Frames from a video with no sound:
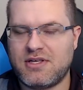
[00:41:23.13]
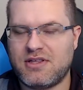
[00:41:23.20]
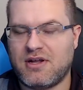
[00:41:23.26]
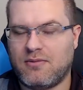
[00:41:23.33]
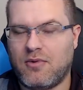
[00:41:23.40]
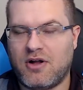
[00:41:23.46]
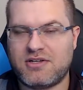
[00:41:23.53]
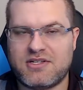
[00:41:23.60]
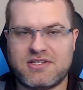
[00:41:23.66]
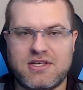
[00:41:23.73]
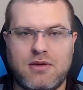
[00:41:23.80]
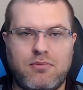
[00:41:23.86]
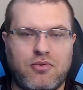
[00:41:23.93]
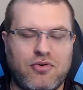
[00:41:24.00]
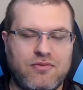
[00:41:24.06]
They want to see
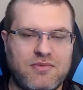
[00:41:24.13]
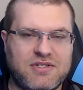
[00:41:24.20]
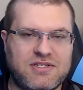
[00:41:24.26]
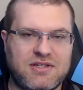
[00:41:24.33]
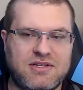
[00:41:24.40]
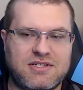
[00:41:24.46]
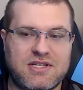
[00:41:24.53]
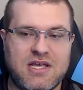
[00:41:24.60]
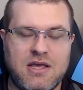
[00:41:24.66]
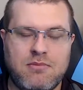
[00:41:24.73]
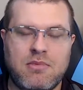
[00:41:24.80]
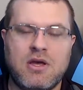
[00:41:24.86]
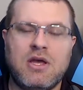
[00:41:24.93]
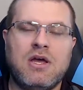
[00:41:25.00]
improvements to the team,